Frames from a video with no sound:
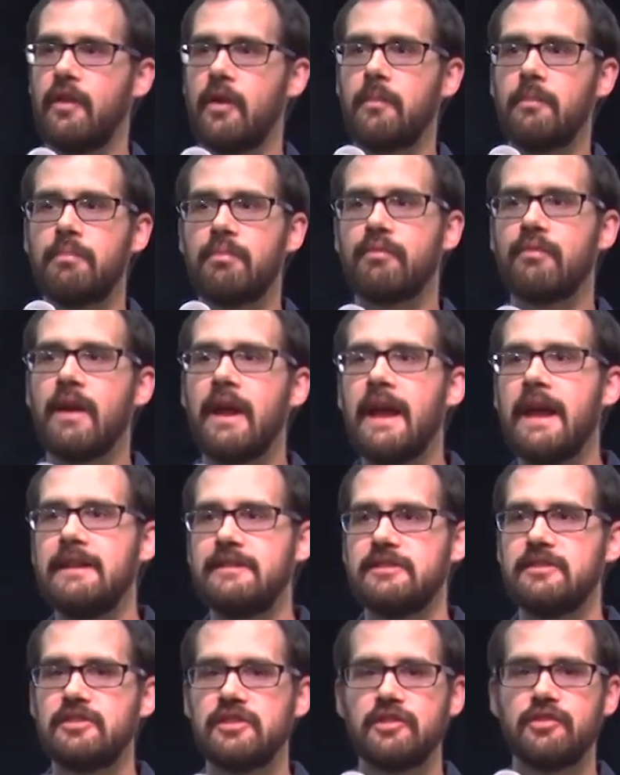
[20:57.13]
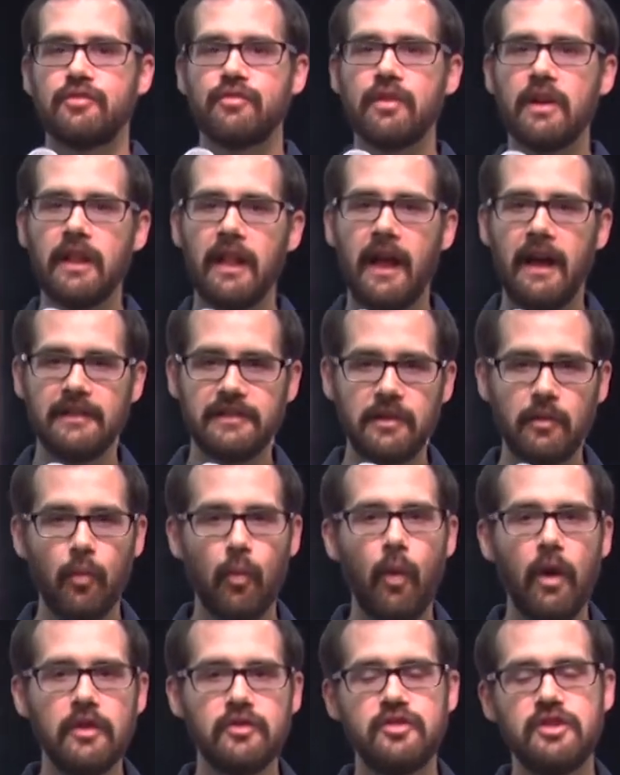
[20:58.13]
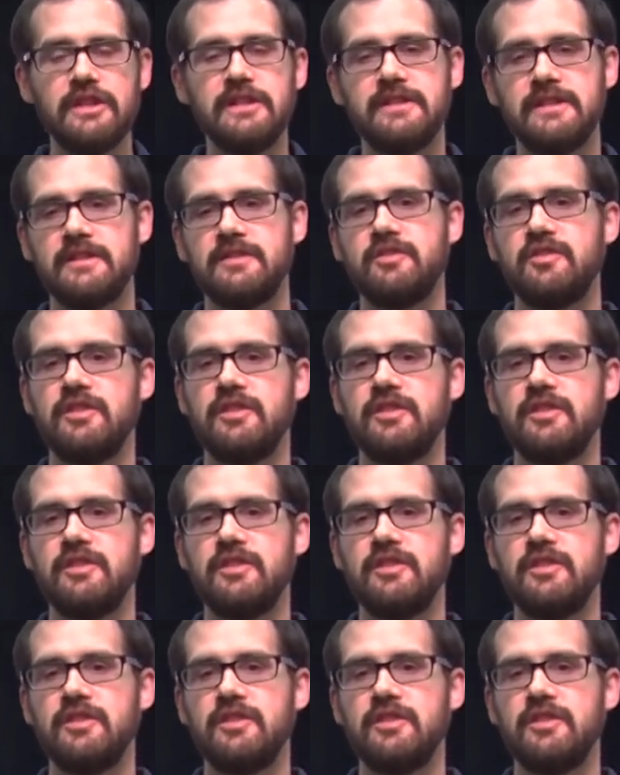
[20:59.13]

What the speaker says: their brains and just realizing what Jesus